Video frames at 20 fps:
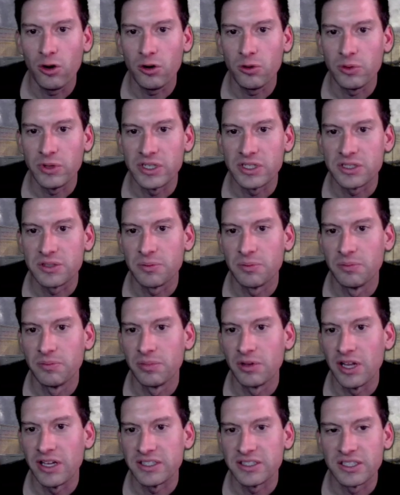which
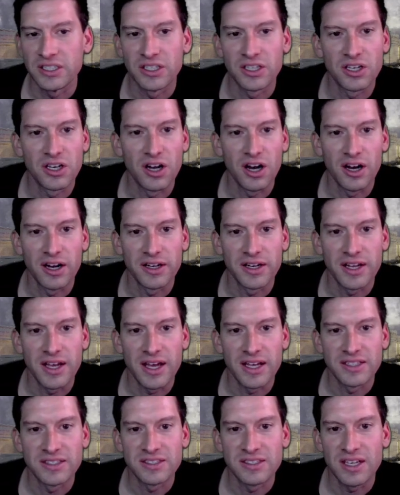blessing God
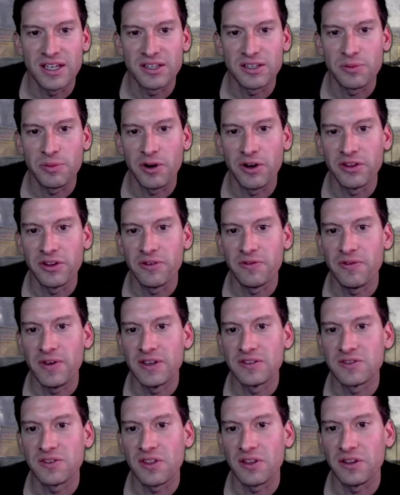had sent upon the
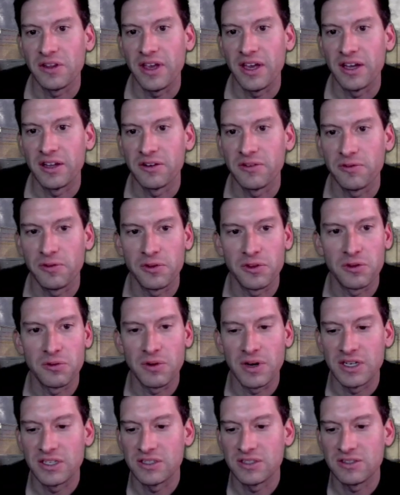face of the land for the
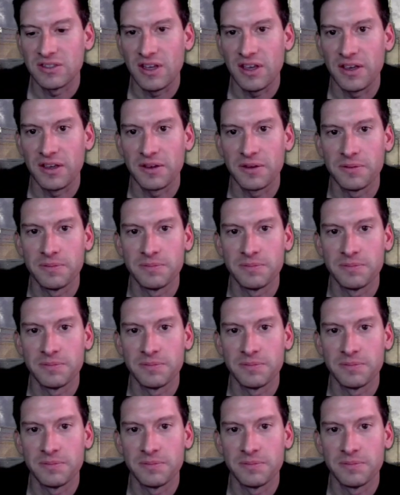righteous sake.